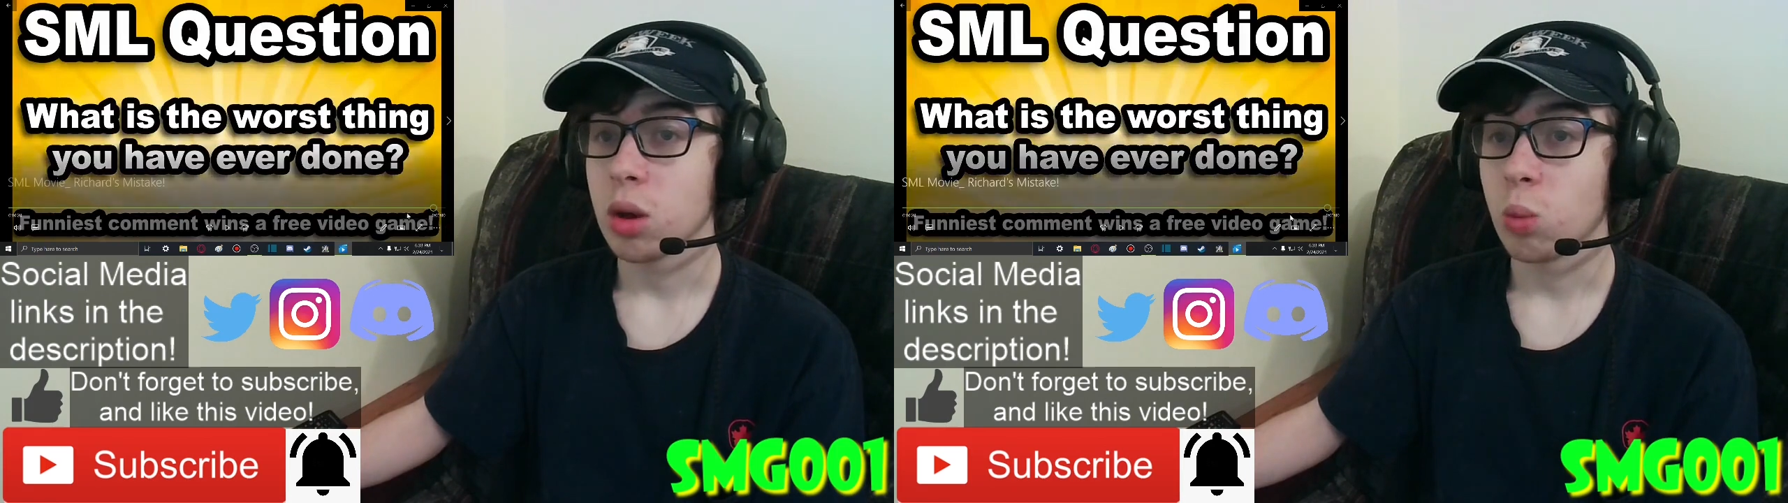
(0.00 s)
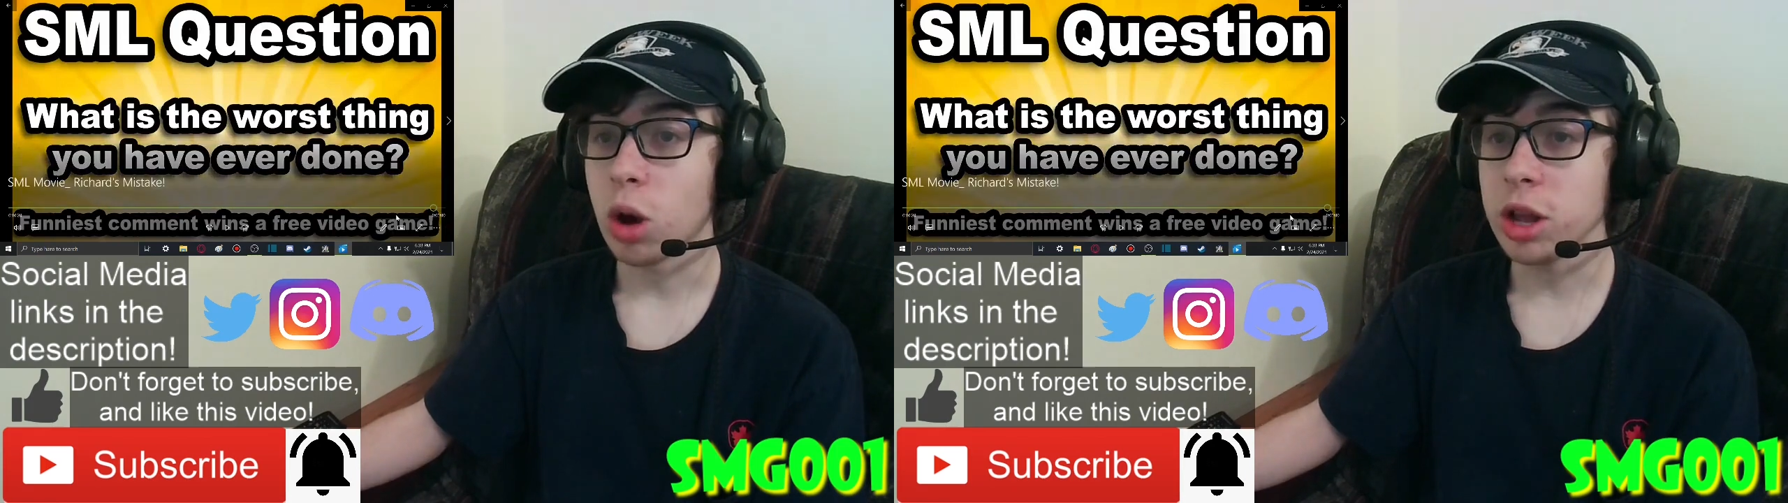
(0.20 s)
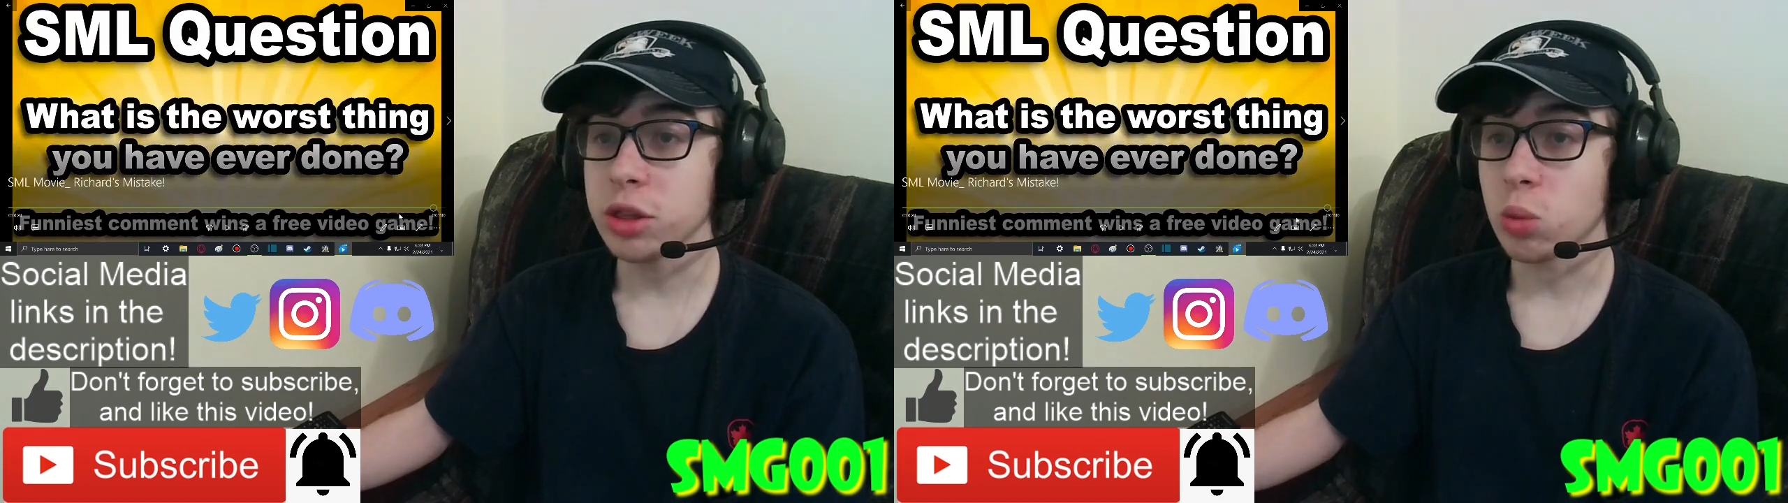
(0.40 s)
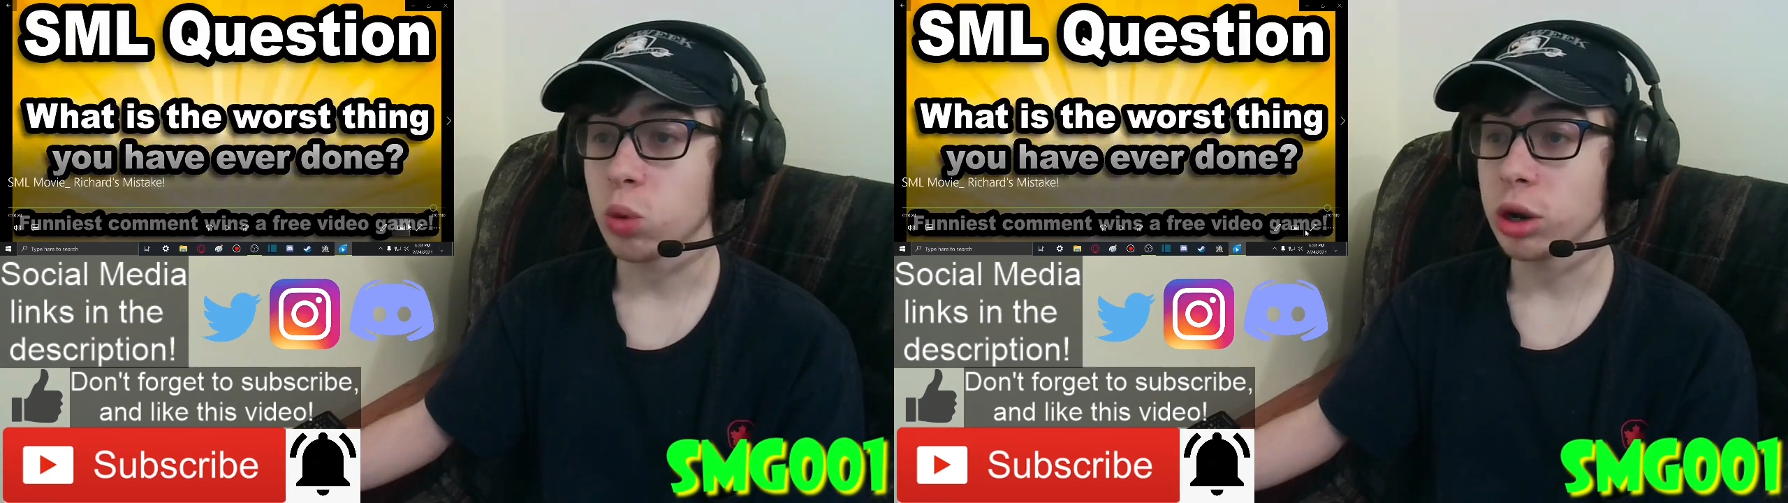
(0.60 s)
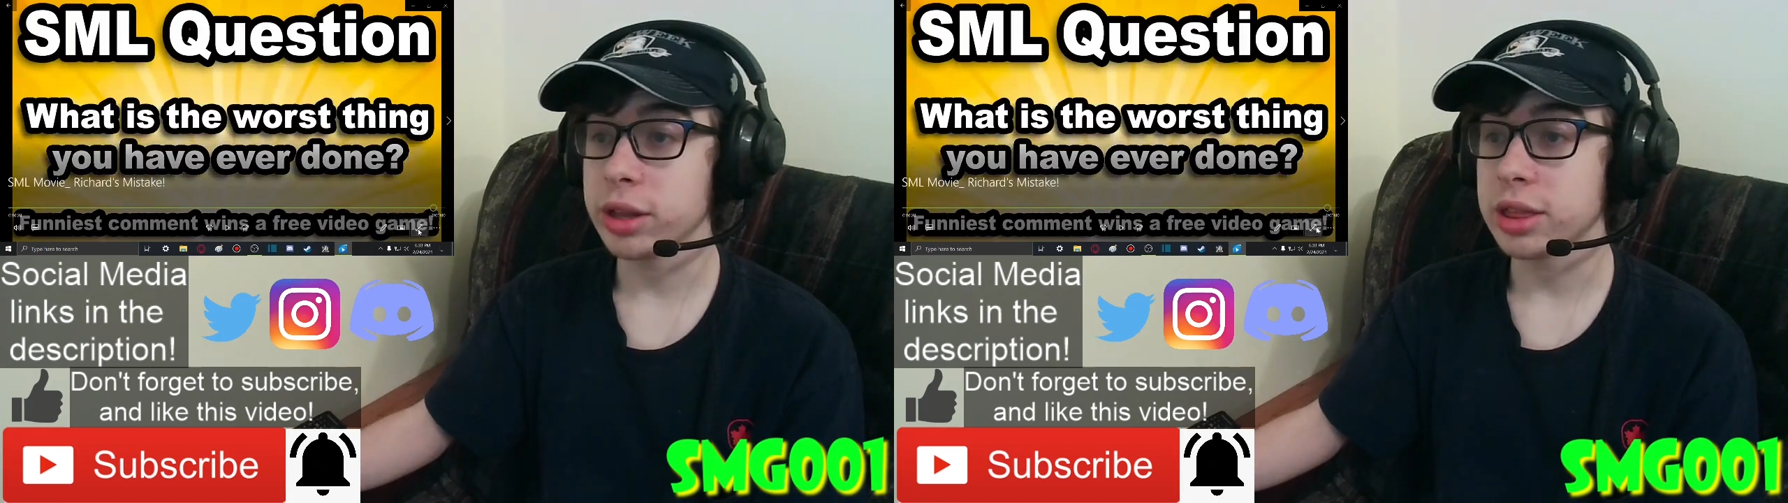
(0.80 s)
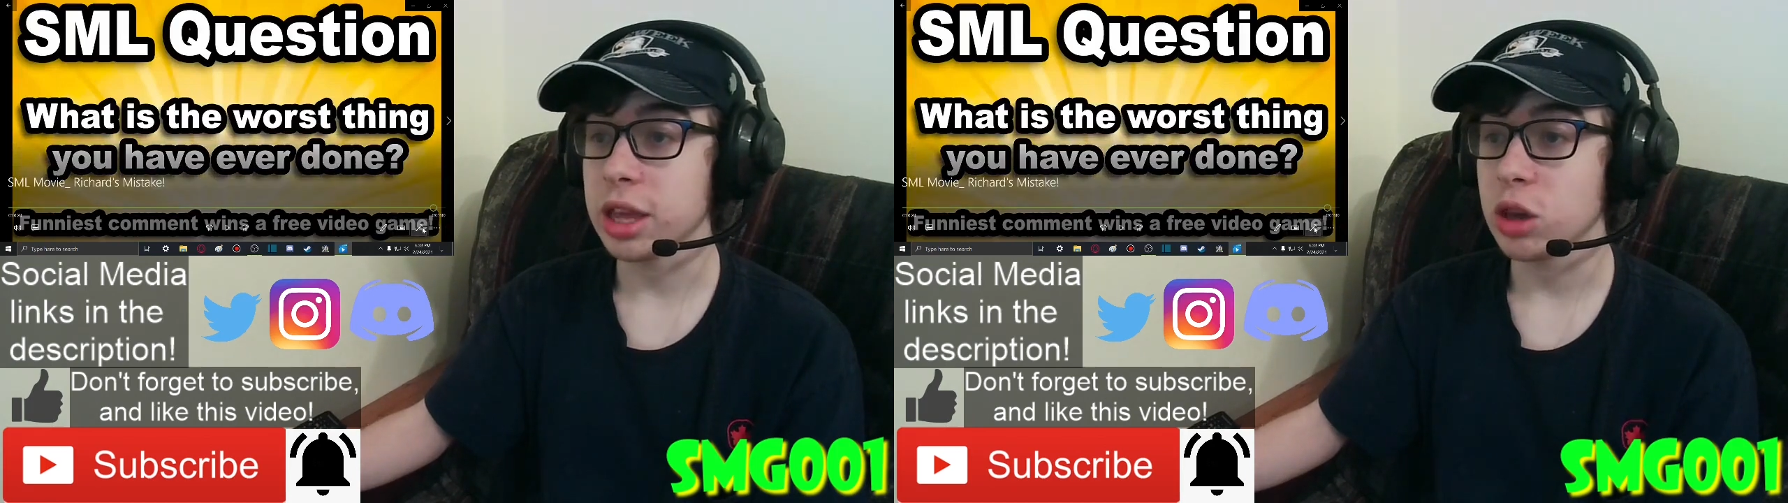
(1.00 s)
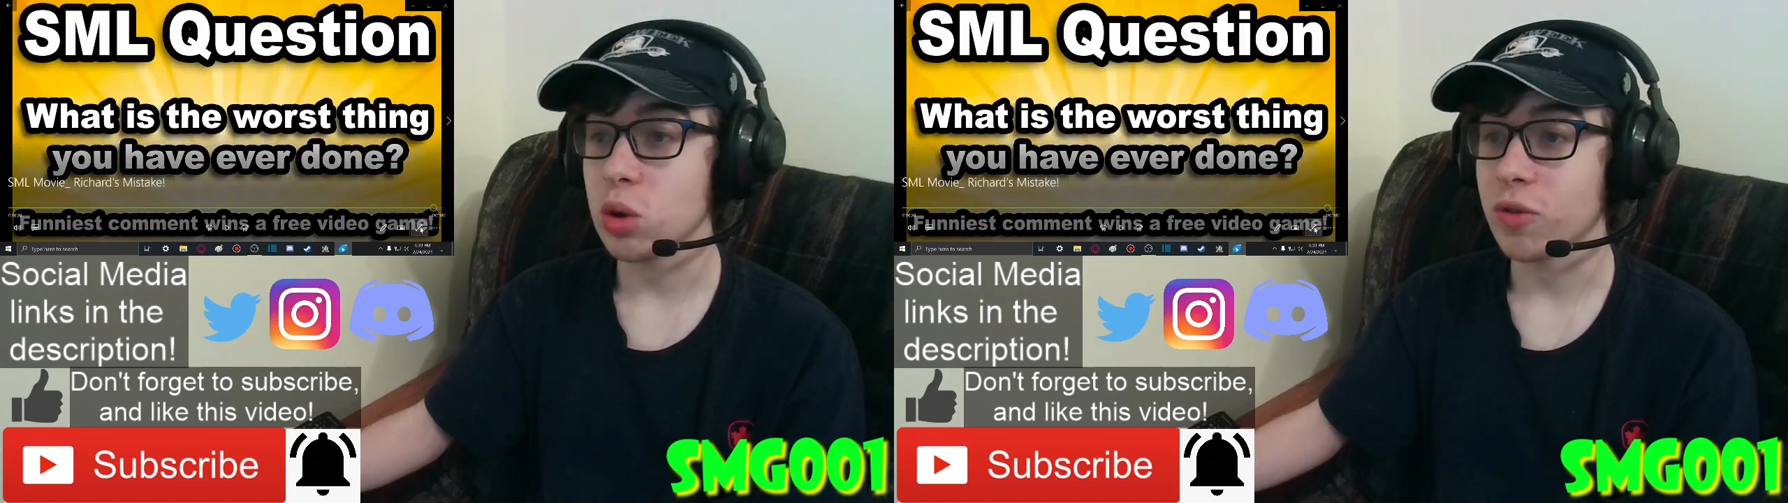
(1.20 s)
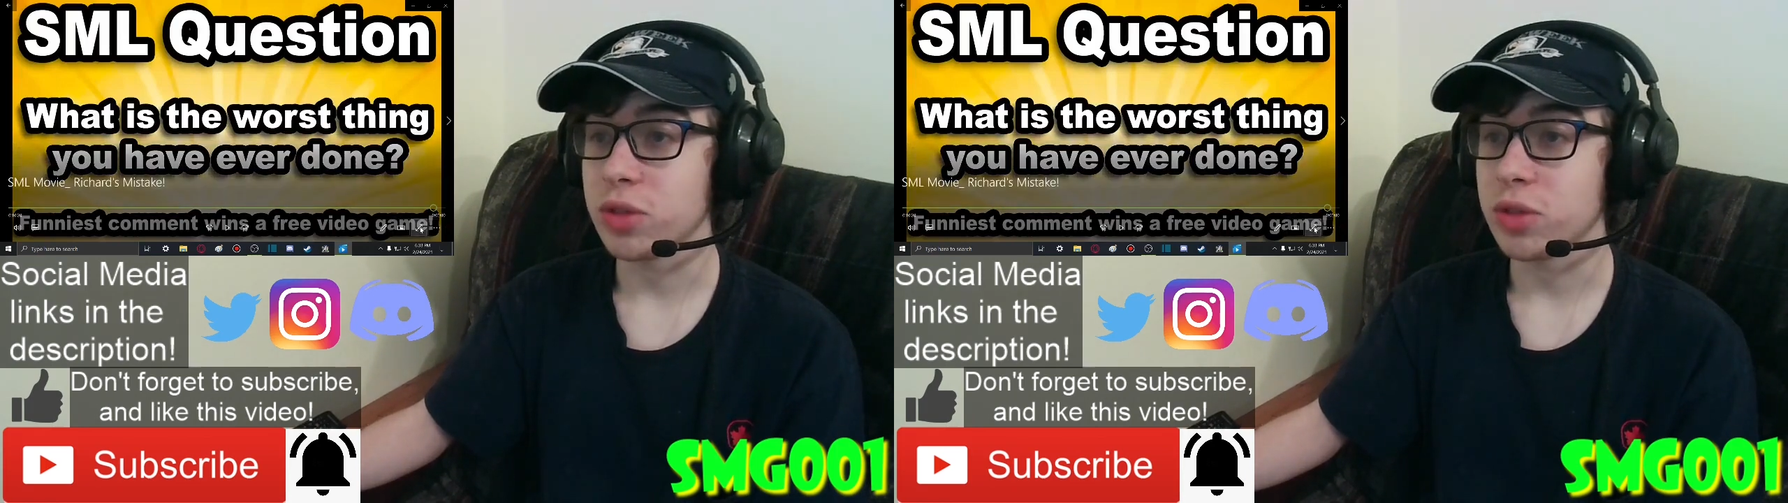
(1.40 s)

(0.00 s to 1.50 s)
What is the worst thing you have